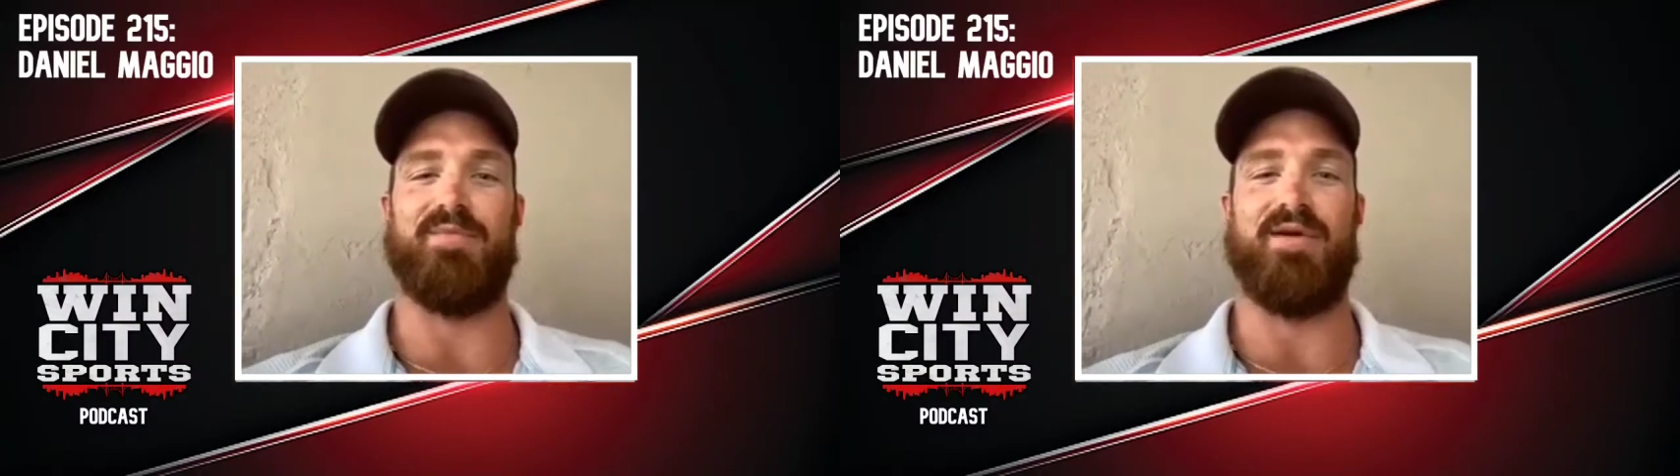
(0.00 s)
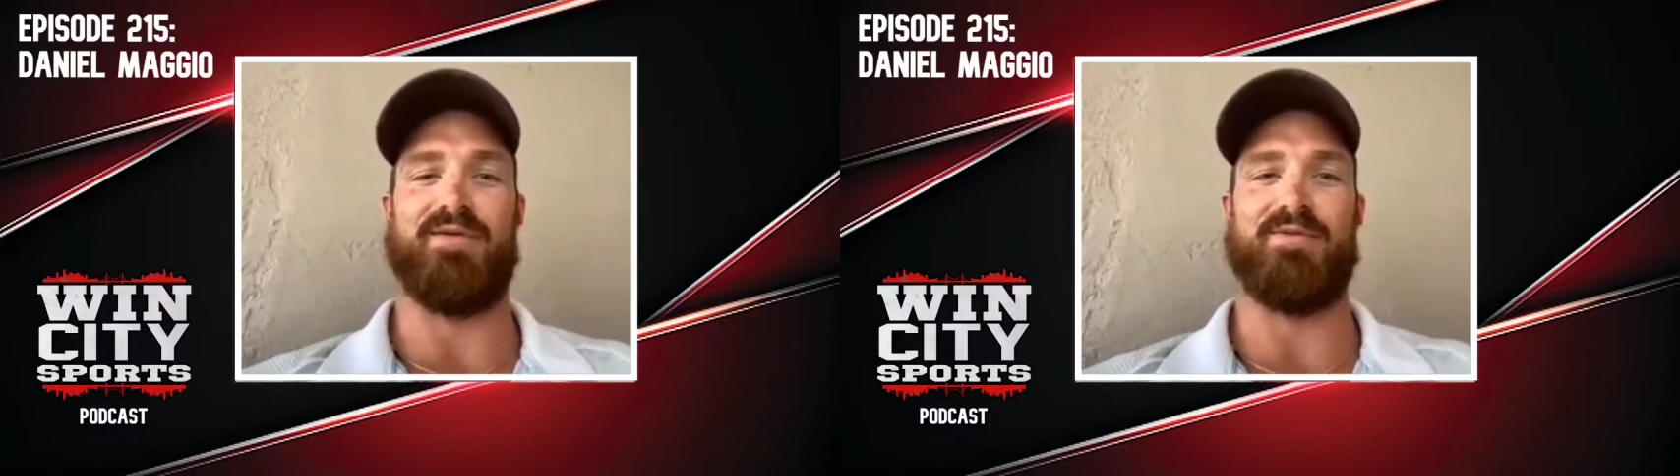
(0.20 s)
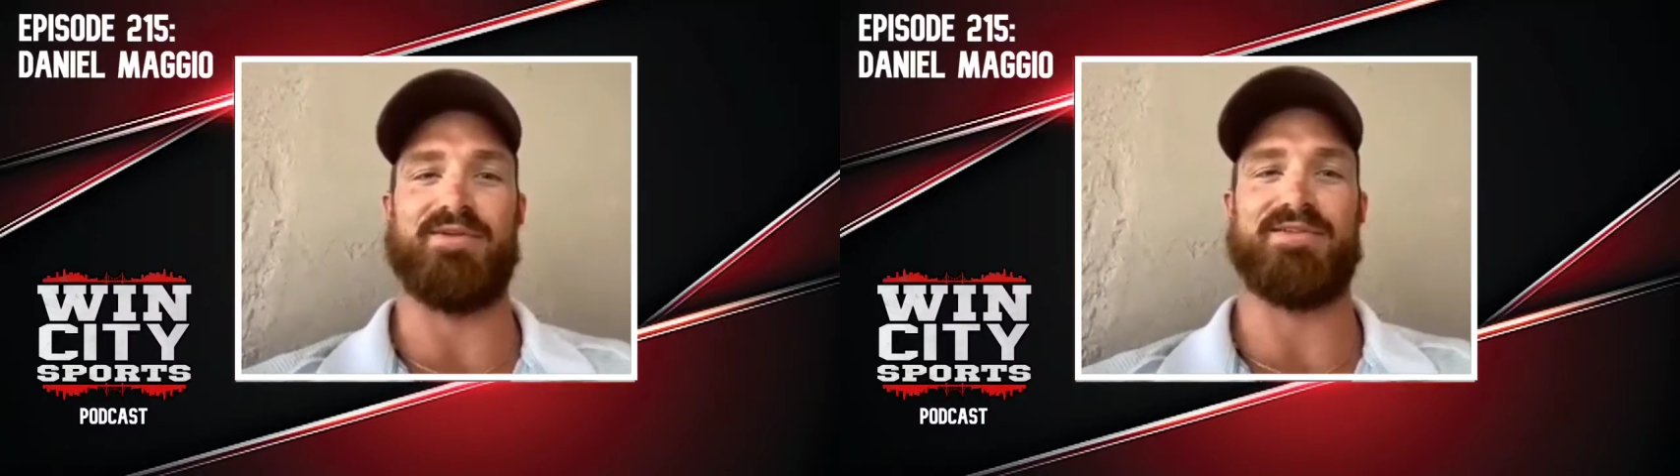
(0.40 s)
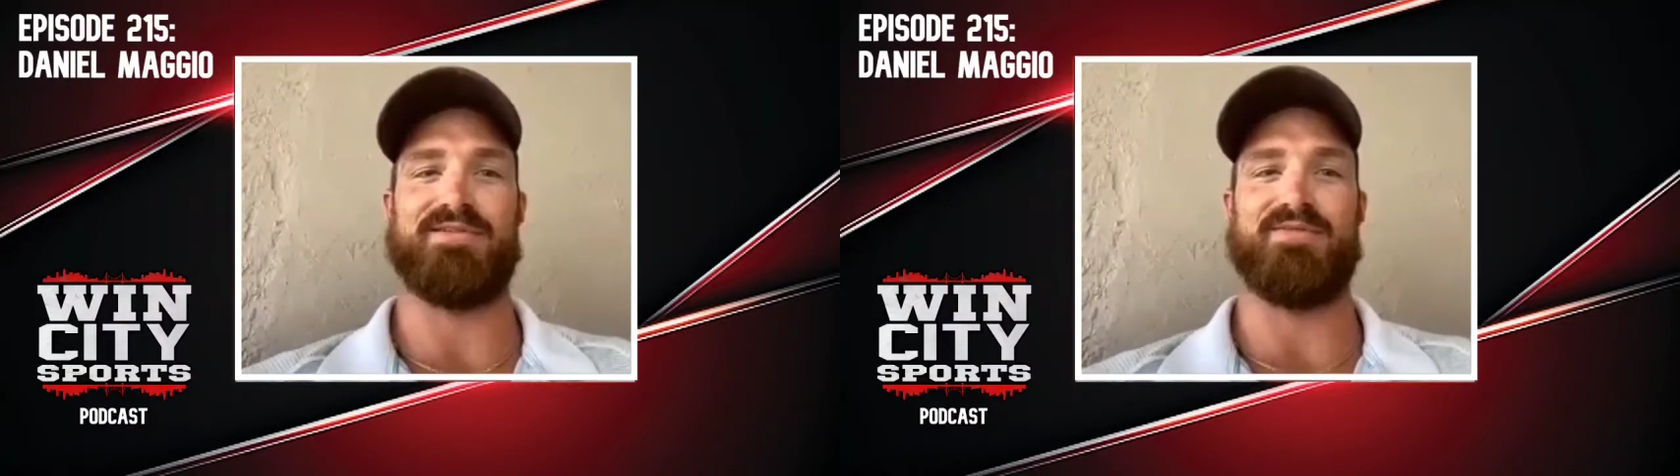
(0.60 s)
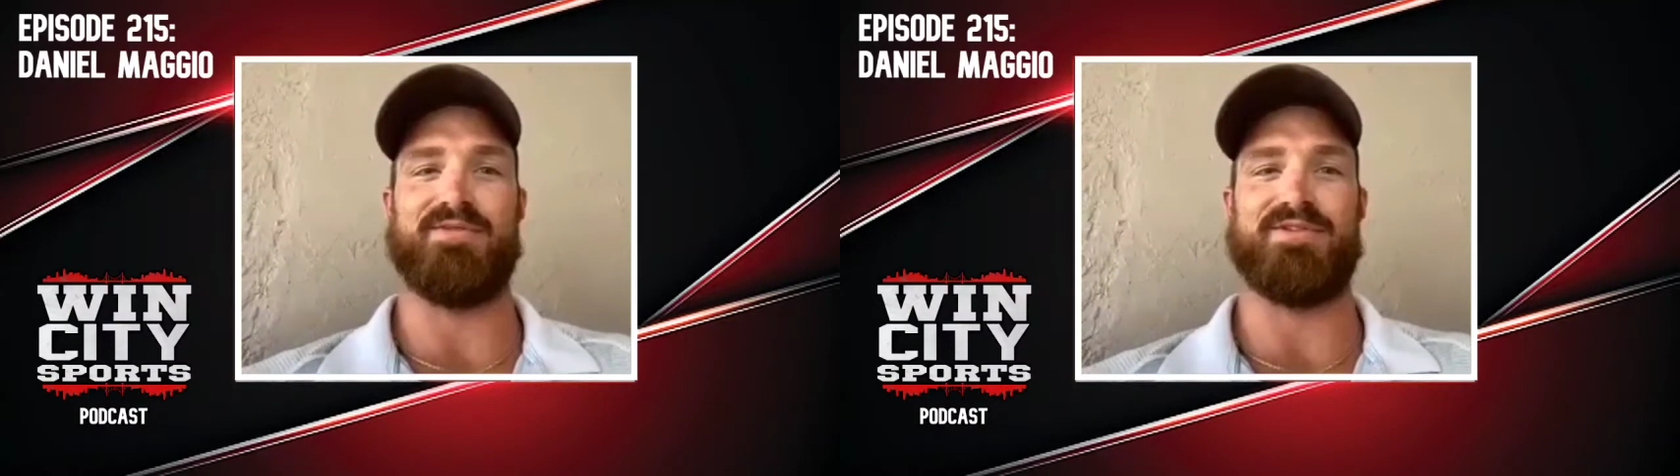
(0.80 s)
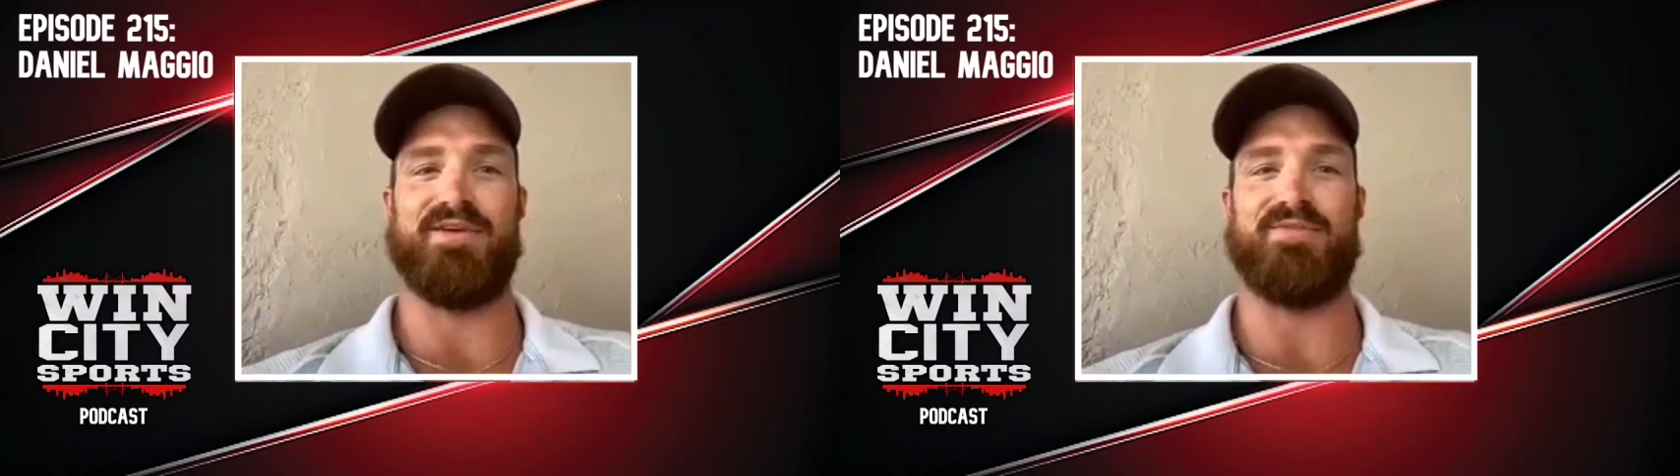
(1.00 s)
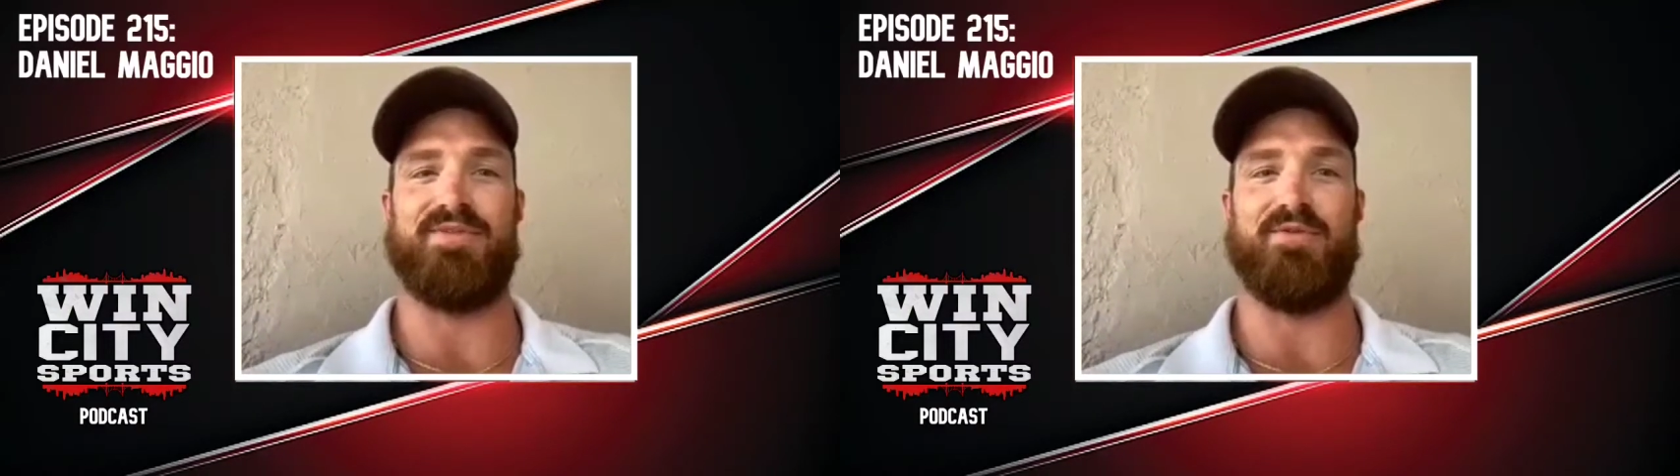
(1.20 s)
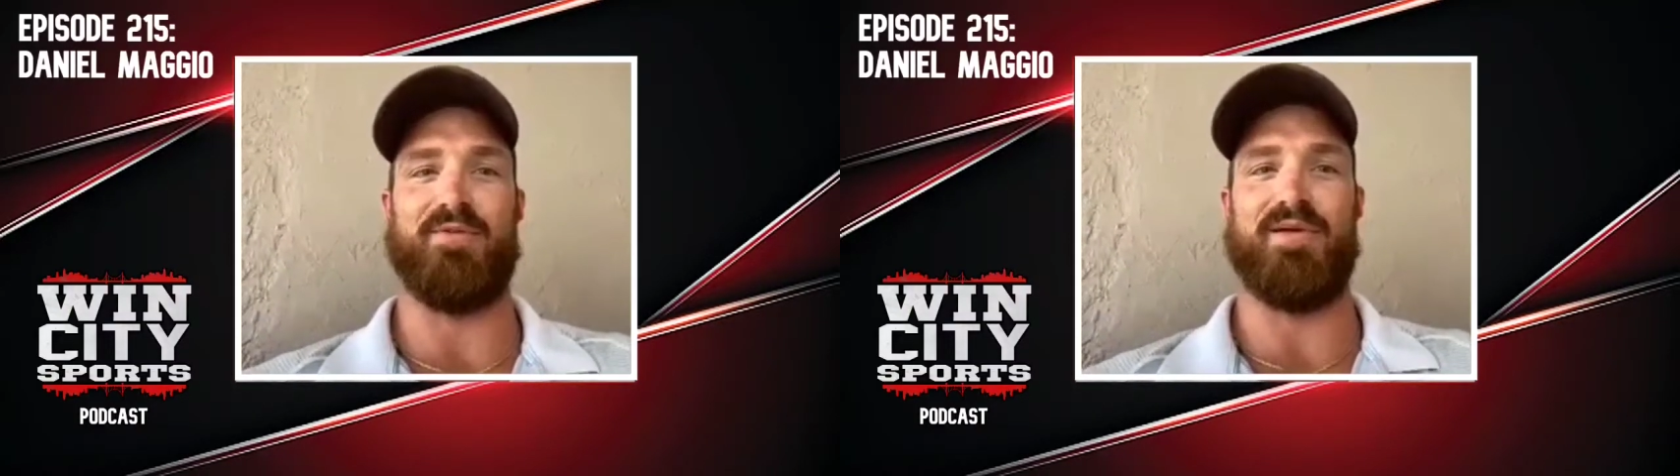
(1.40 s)
barn was something
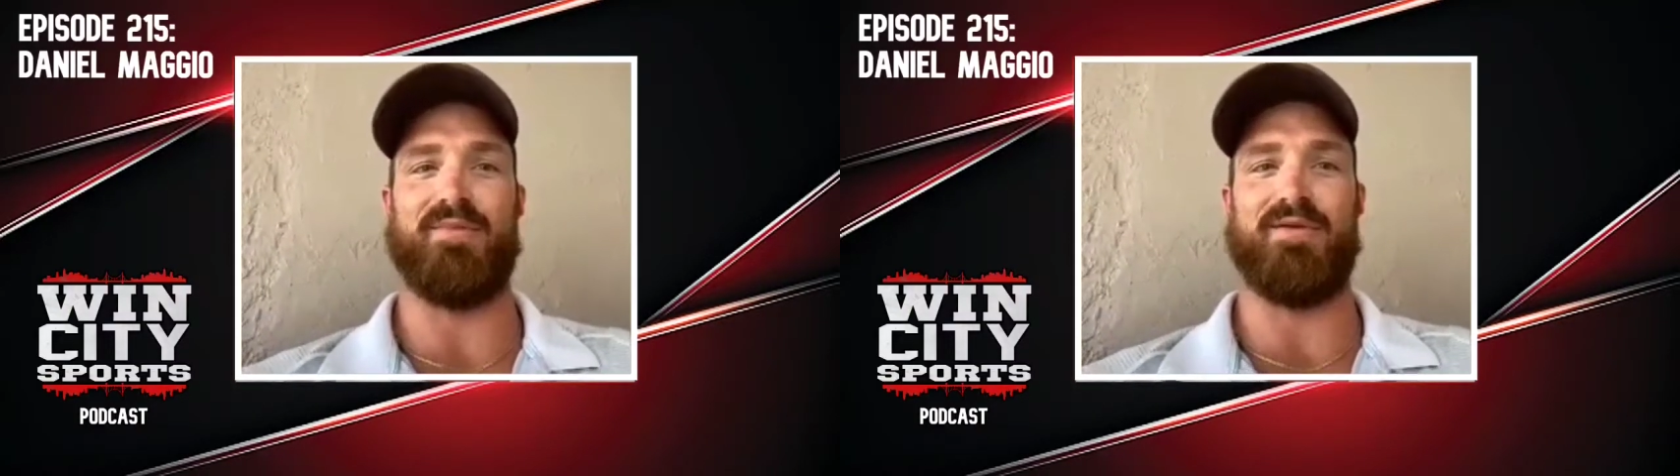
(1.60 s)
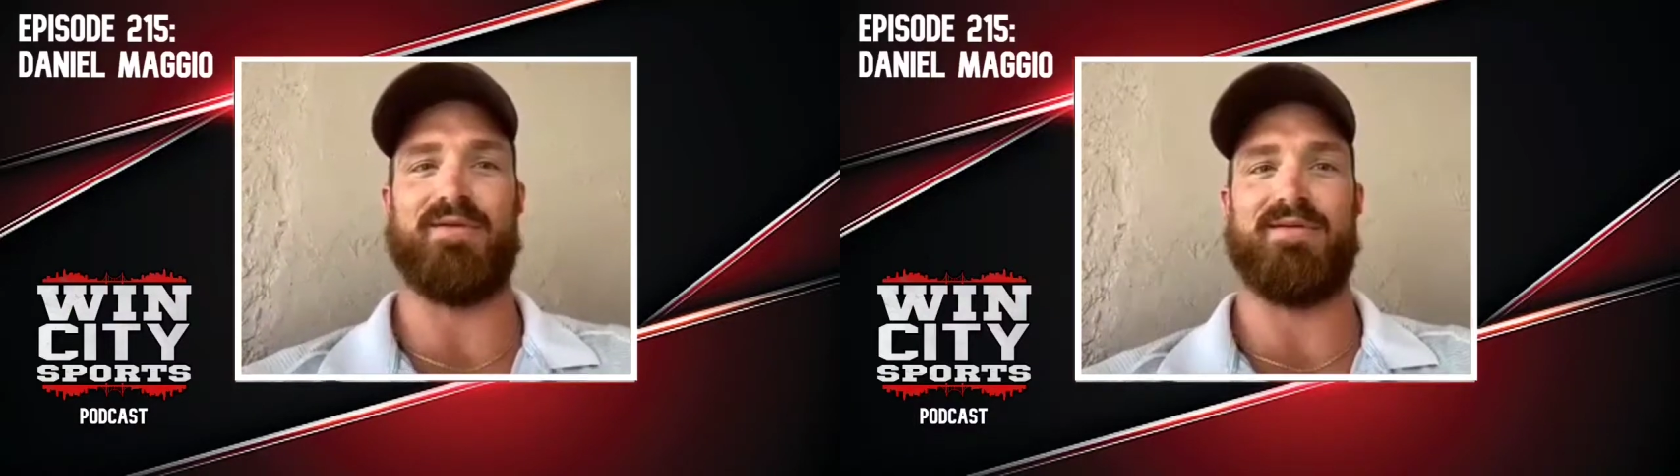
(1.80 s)
to remember.